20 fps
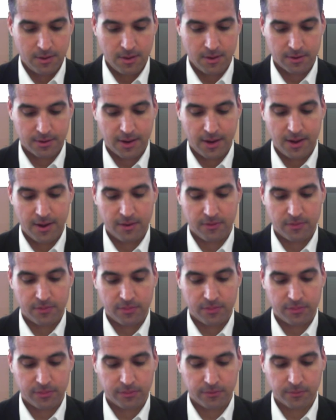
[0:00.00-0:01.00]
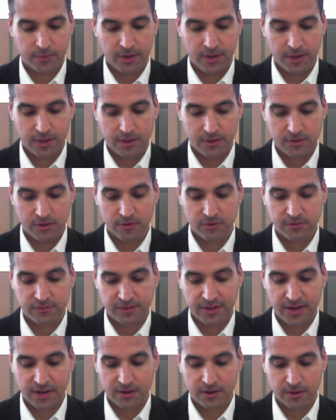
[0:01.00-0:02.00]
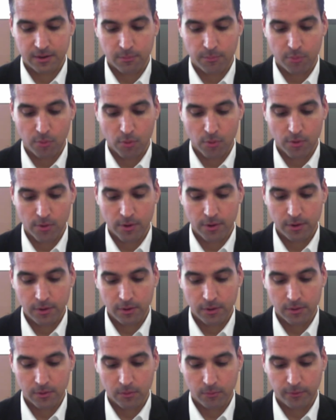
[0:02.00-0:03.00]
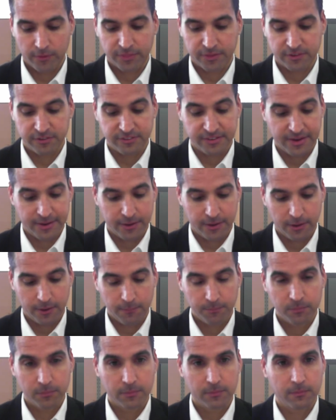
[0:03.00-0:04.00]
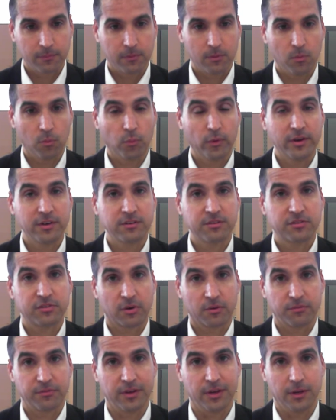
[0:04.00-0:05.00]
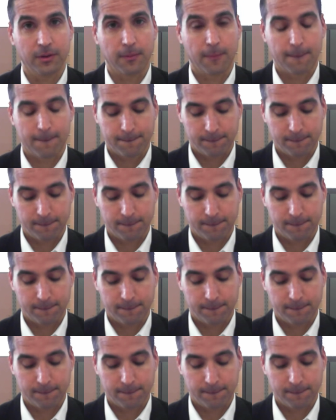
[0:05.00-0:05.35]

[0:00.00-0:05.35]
Okay, three, you stand on a board with a sail, windsurfing.